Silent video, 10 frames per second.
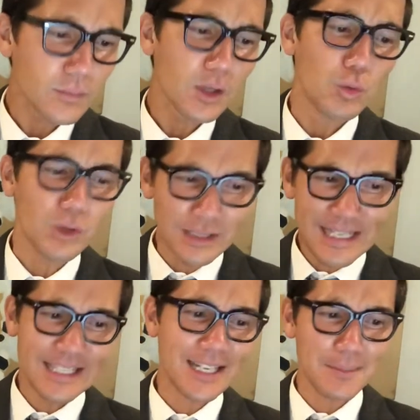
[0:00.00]
We're
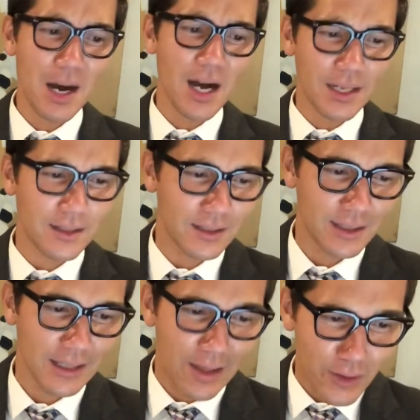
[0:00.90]
leaking, Mon.
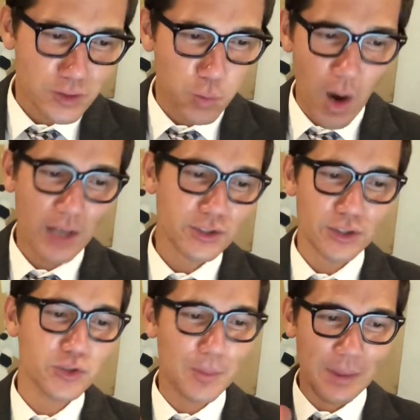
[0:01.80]
There's water
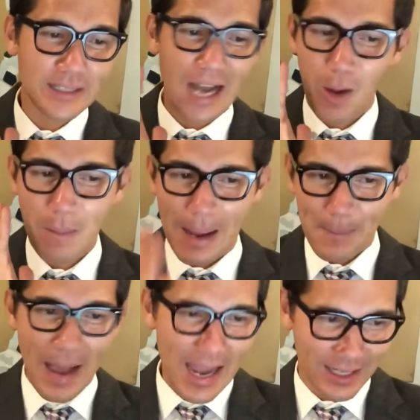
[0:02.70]
dripping down my
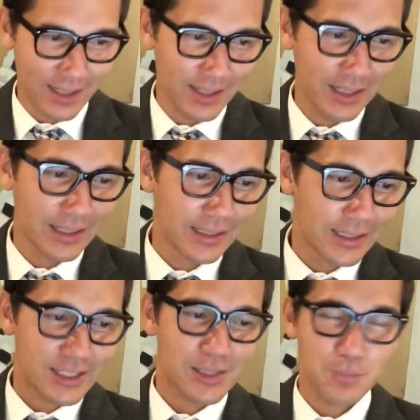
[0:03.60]
back.
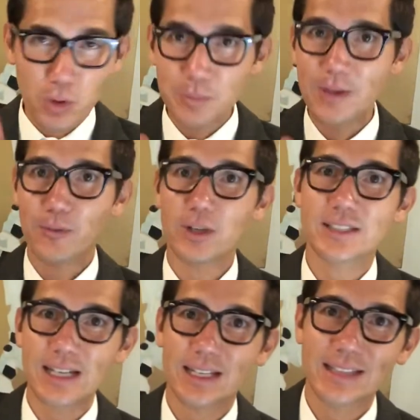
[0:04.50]
It spooked me for a
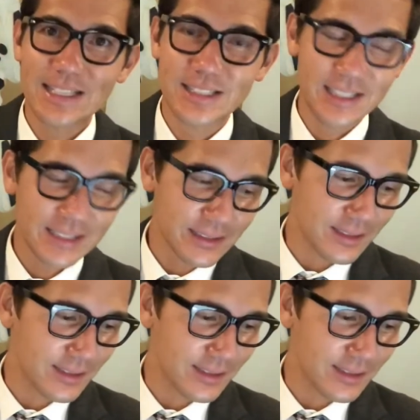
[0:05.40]
second, that's it.